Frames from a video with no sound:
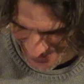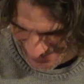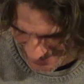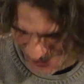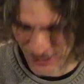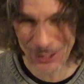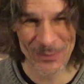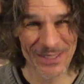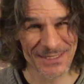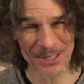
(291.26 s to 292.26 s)
The show
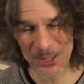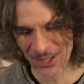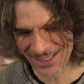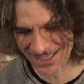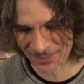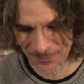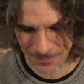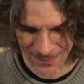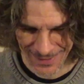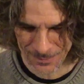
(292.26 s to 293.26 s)
must go on.
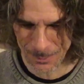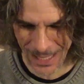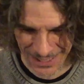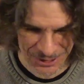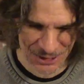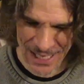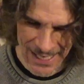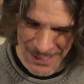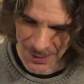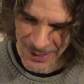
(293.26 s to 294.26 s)
Mock
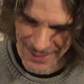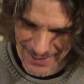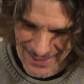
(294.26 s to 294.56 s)
Shao.